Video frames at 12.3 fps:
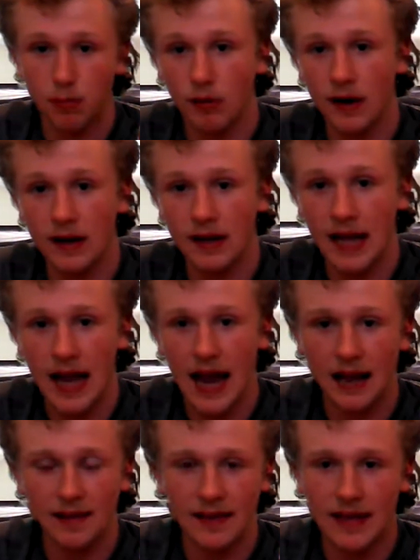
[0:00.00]
prank
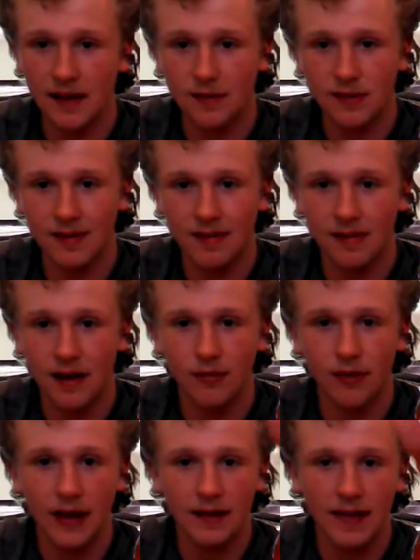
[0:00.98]
gag gifts and
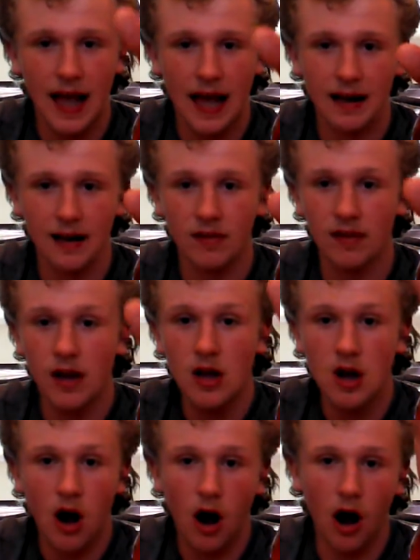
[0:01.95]
stuff like that, and
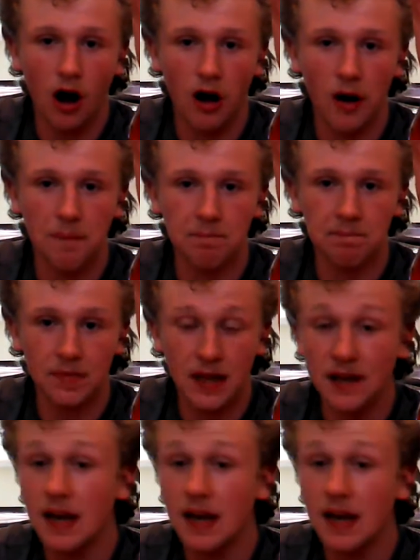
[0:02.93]
um,